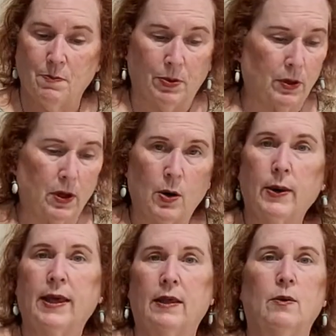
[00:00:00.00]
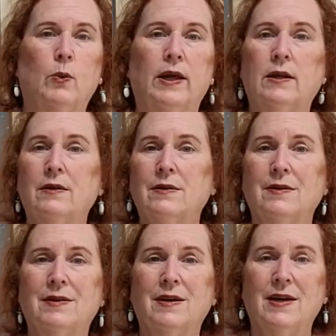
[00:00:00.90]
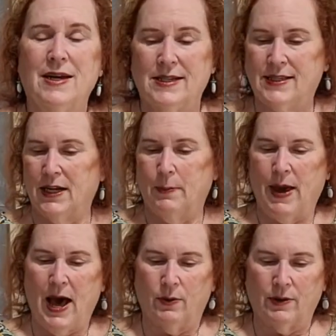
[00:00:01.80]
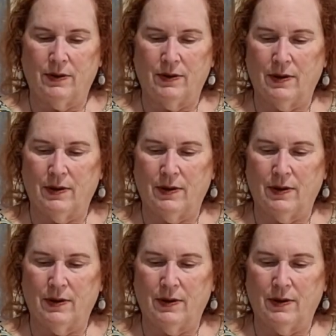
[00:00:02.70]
blowing in the wind? Is it about